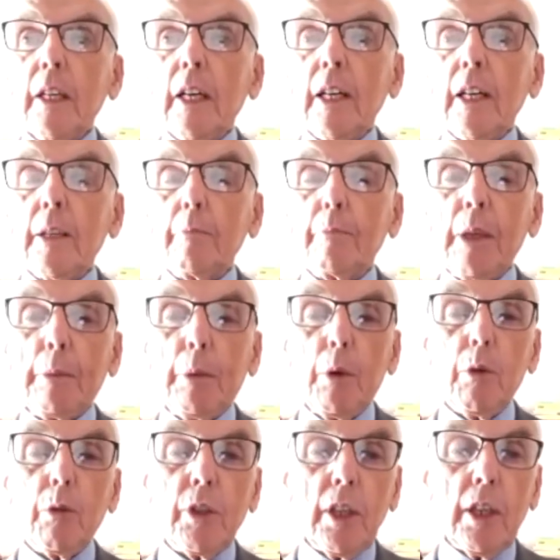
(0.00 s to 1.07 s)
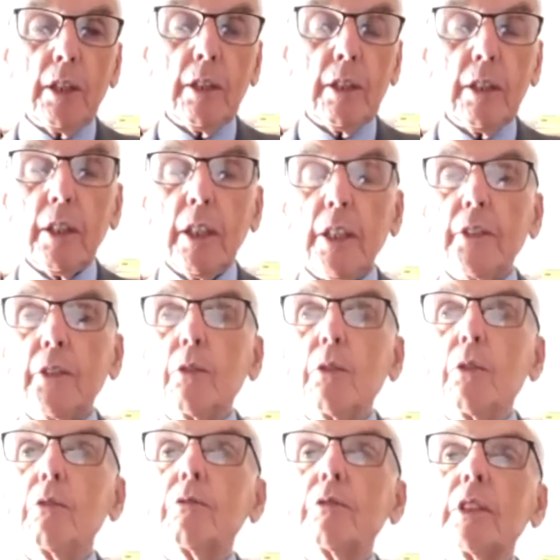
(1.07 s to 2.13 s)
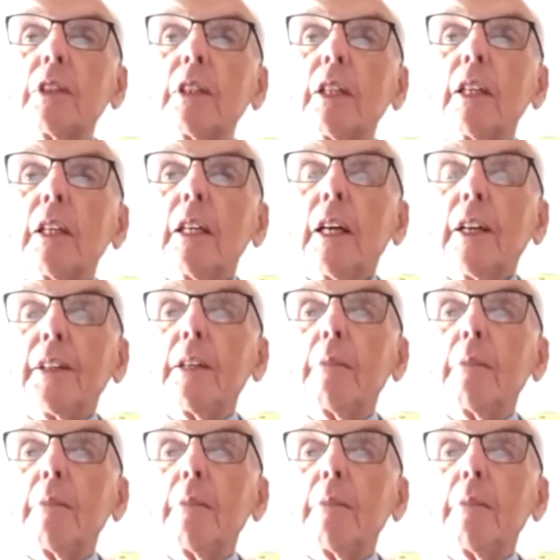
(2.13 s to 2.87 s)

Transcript: And people, young and old, and in